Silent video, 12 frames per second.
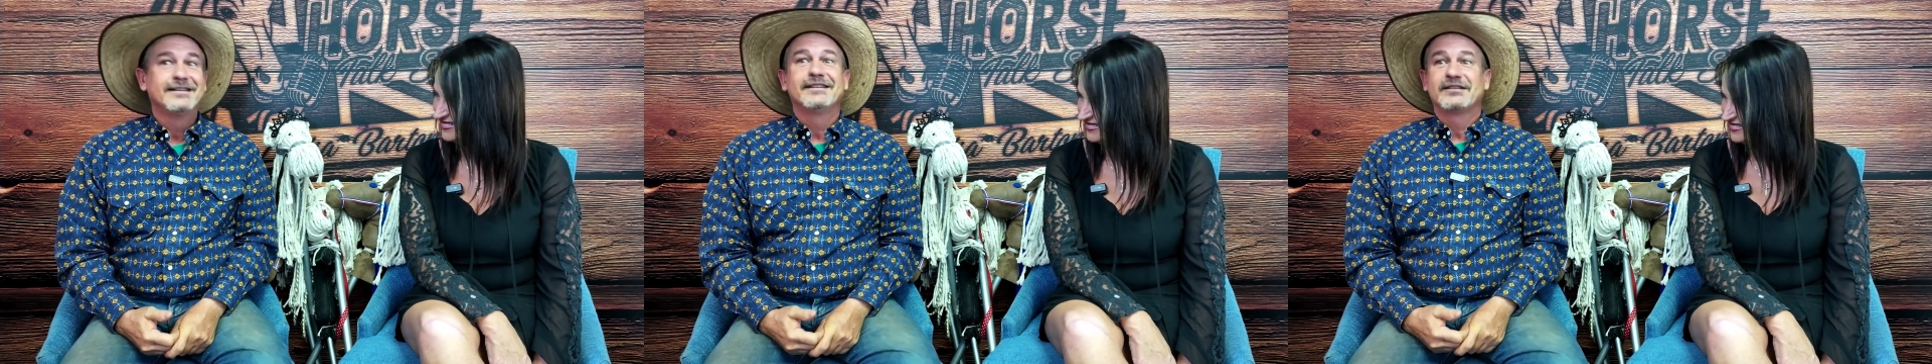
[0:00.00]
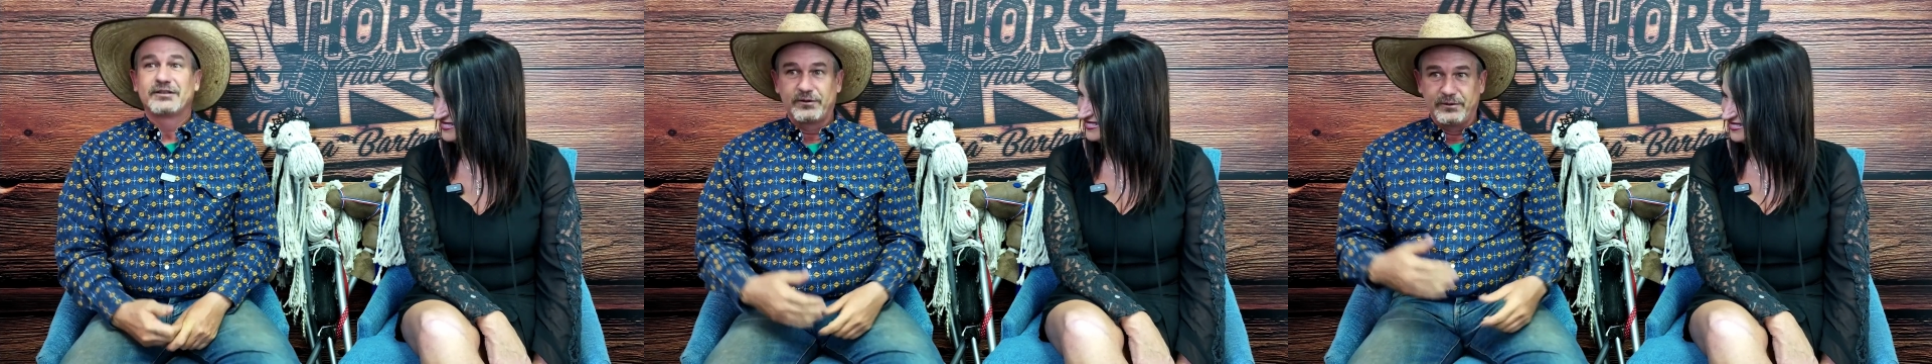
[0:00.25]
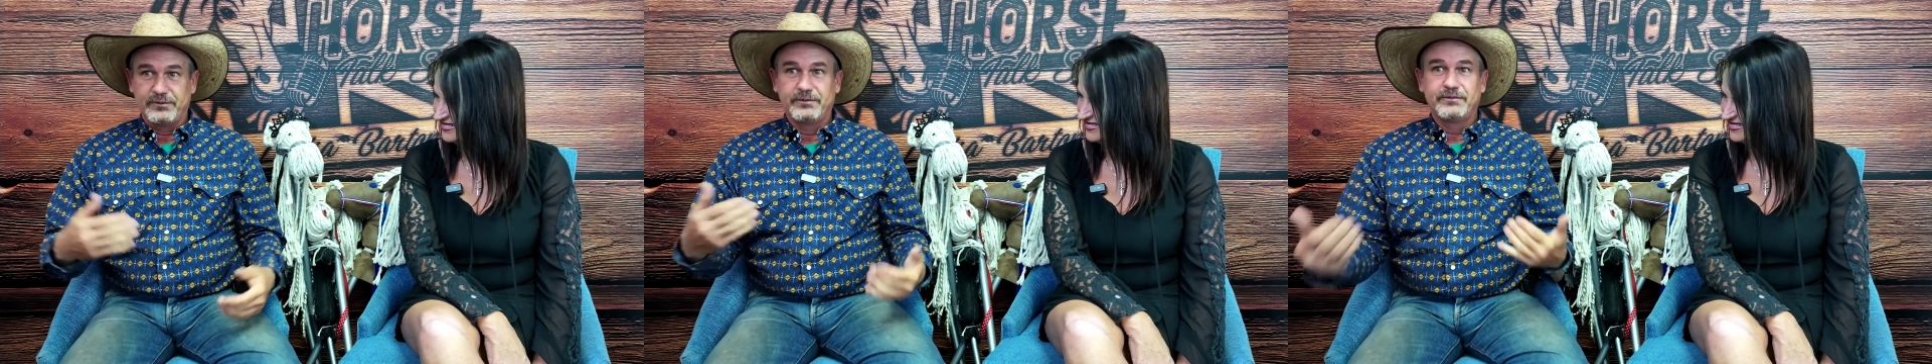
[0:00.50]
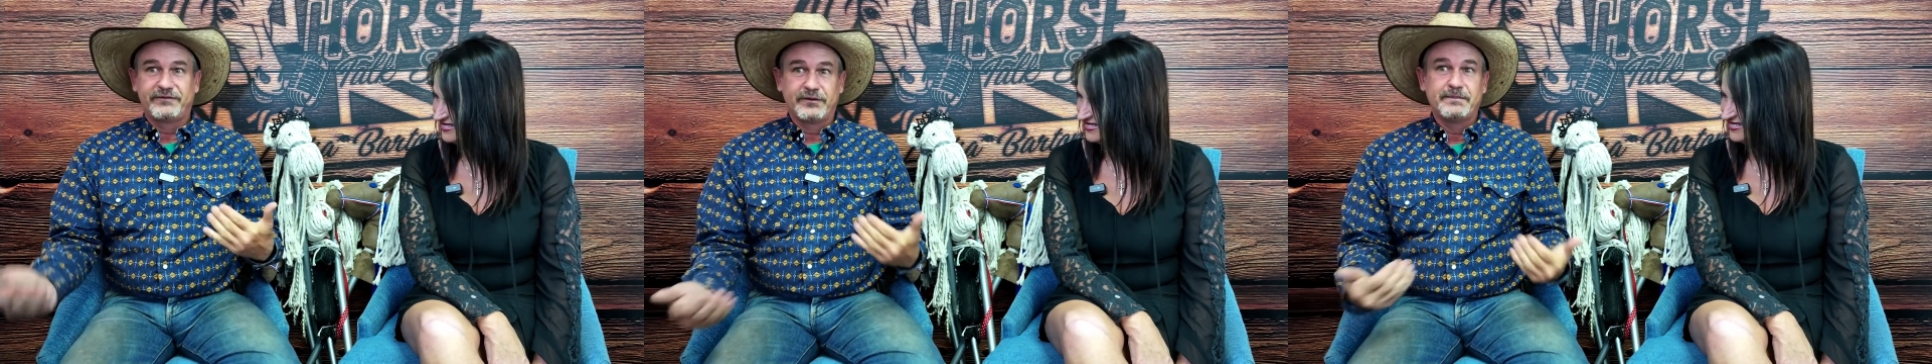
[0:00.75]
So
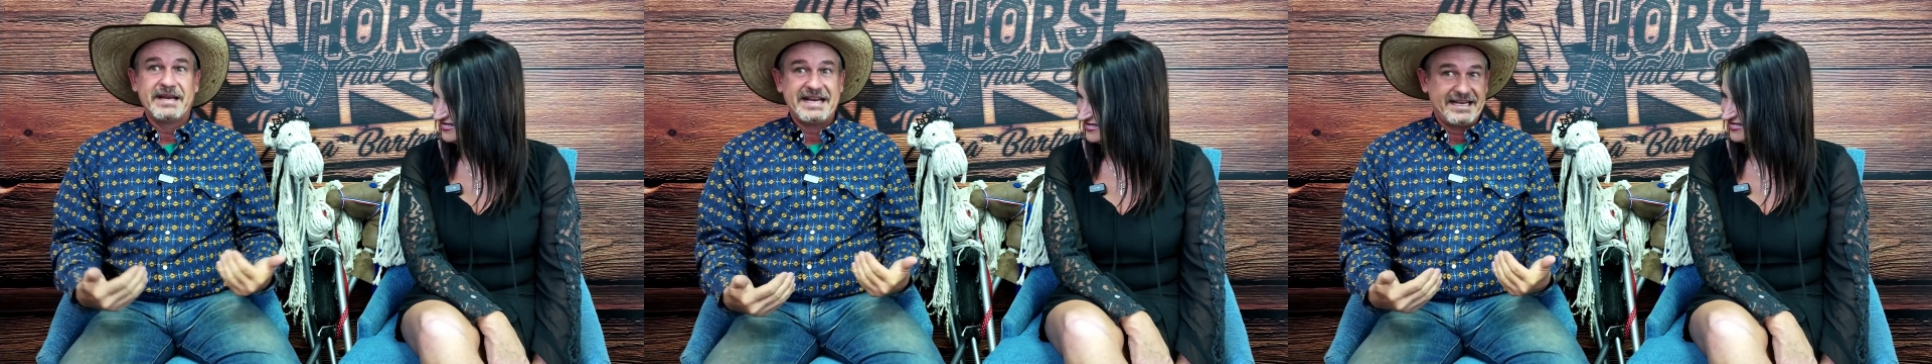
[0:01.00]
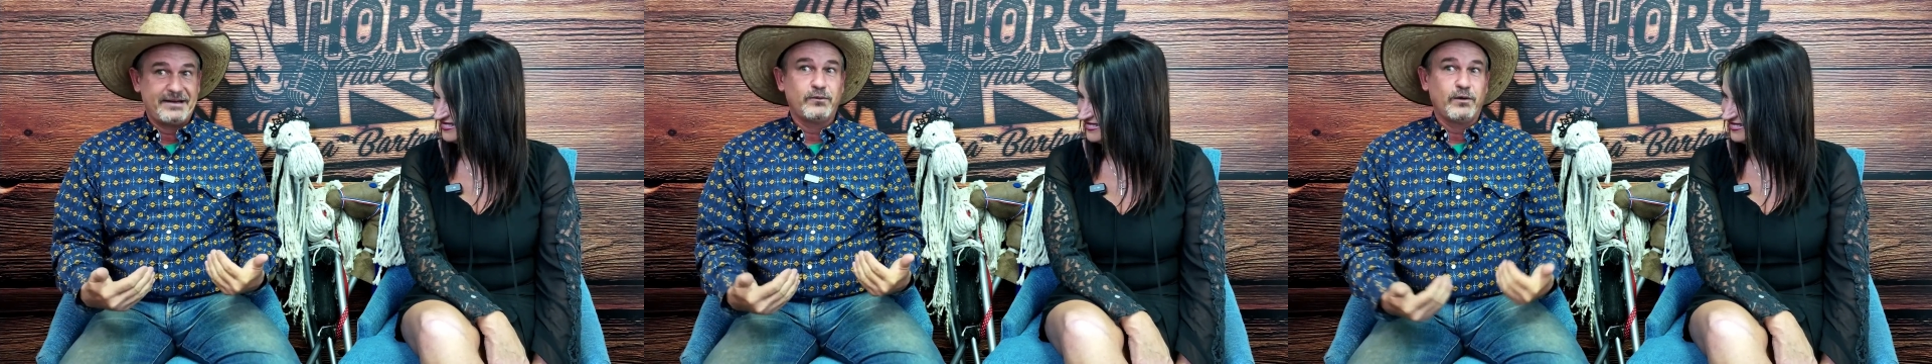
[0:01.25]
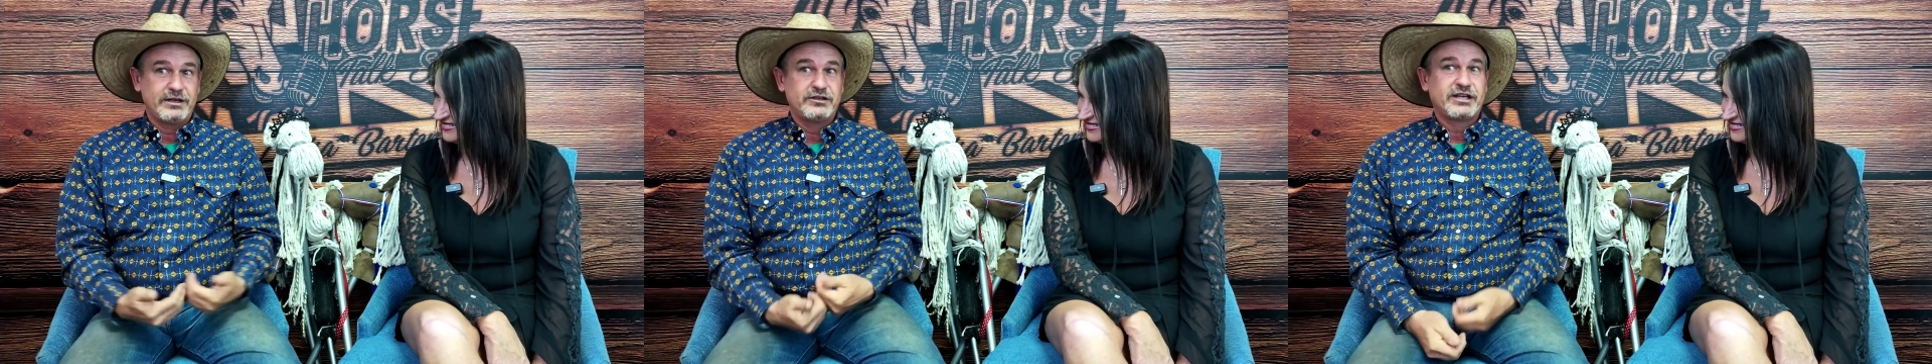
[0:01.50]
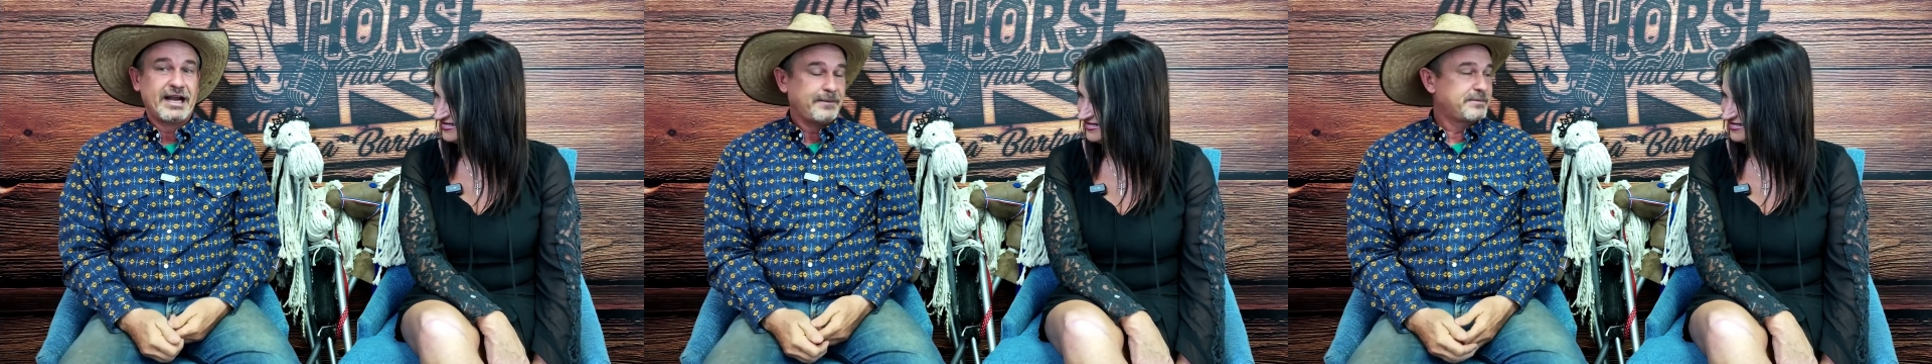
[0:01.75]
for me, one
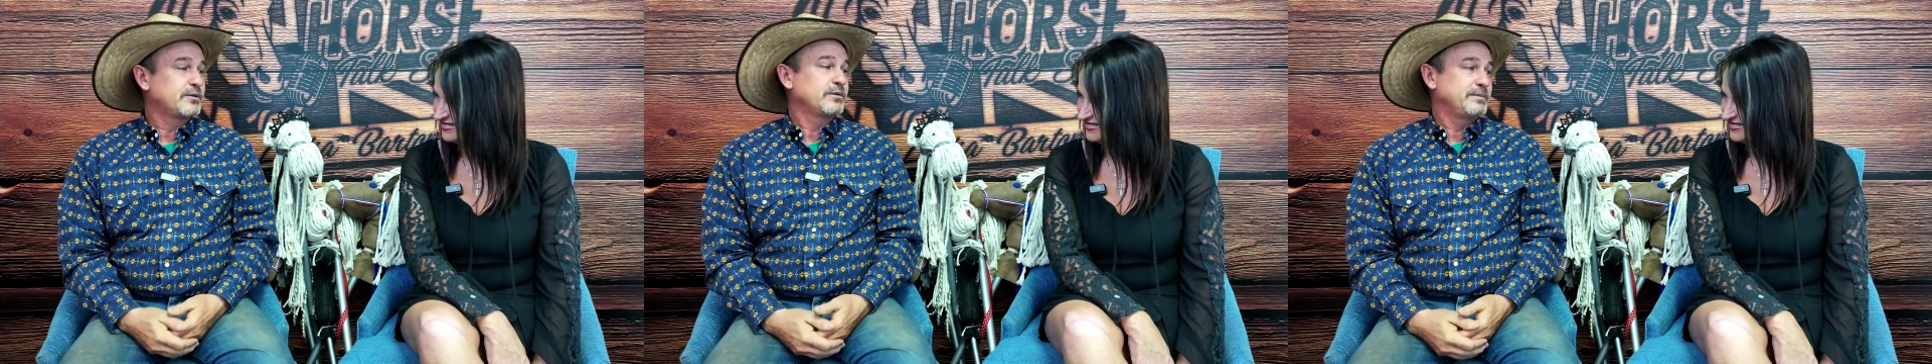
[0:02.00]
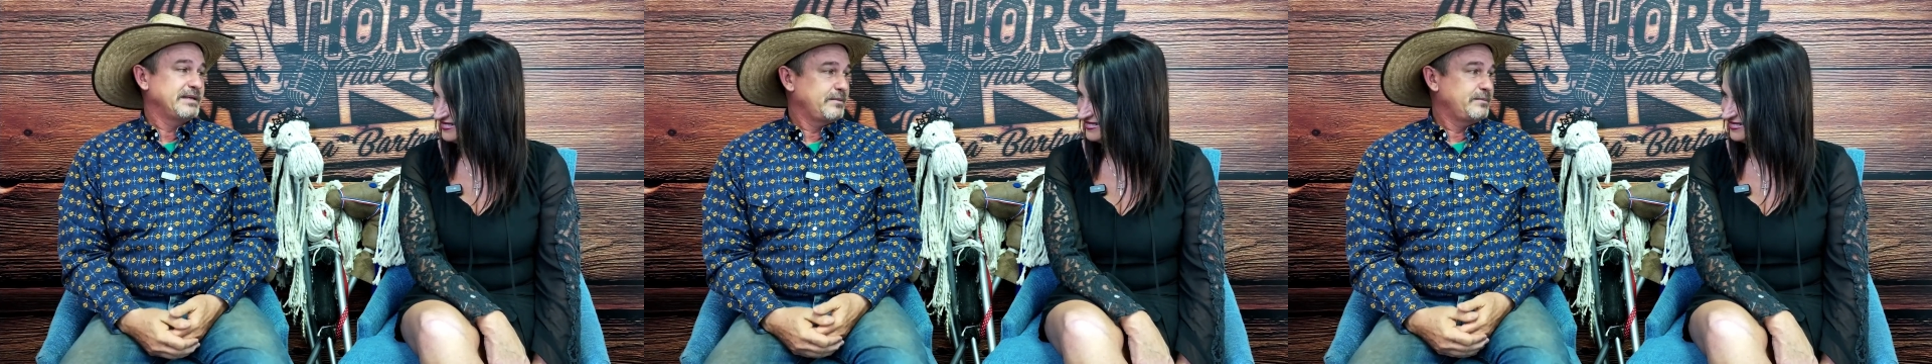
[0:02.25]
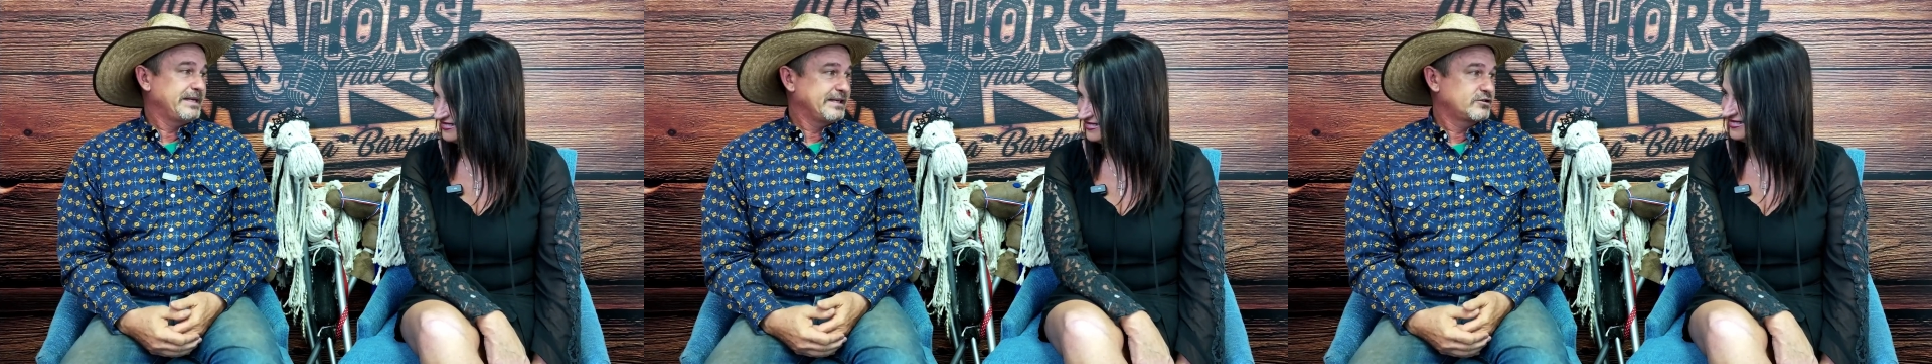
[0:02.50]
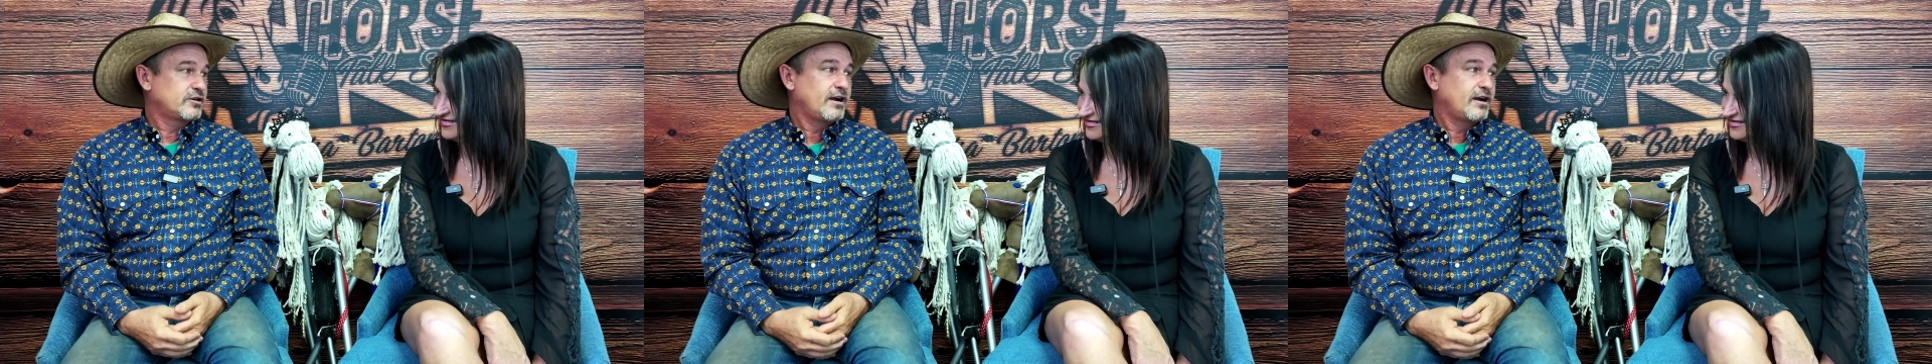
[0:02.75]
chapter would be a big try